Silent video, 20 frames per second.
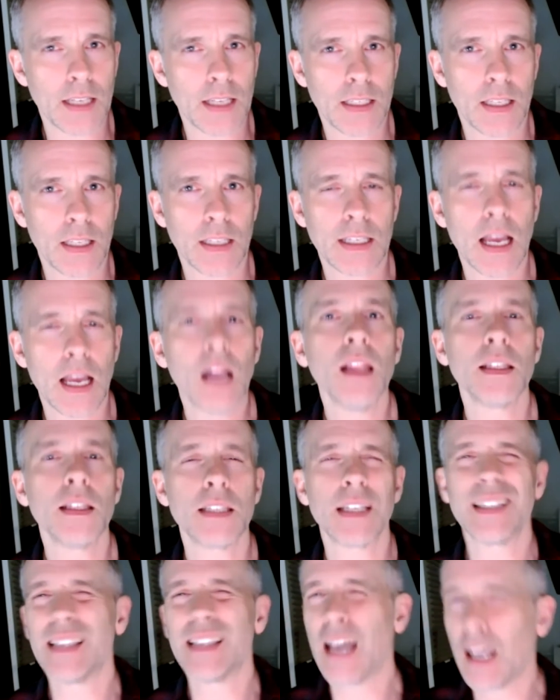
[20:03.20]
that tell us
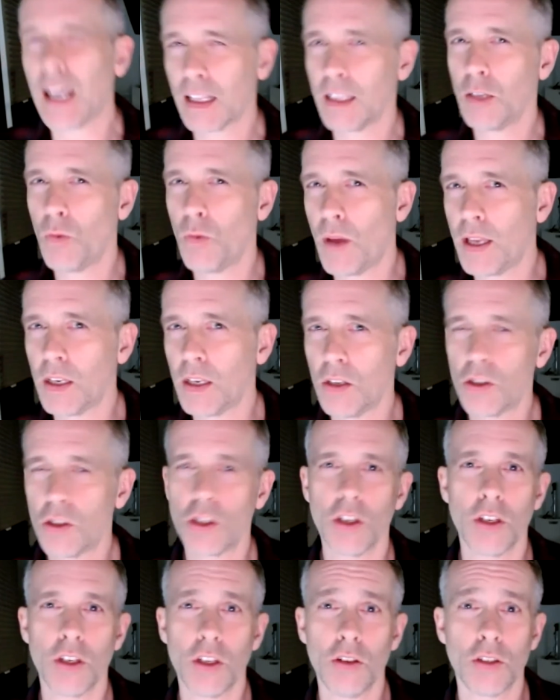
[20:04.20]
exactly when you
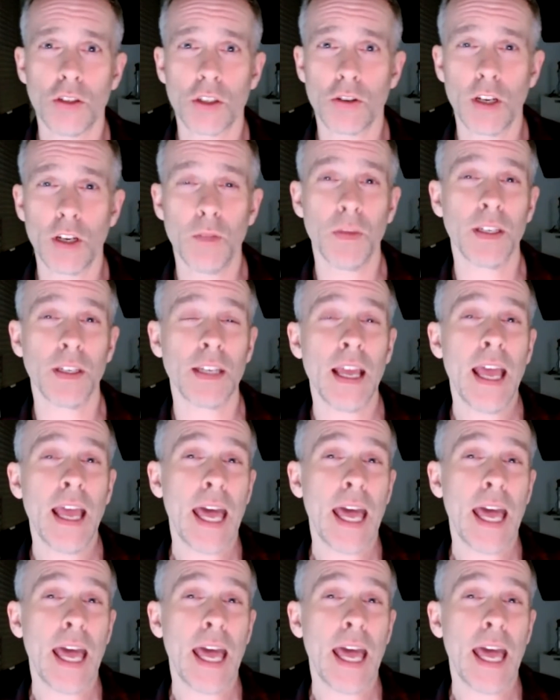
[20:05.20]
should use a treatment,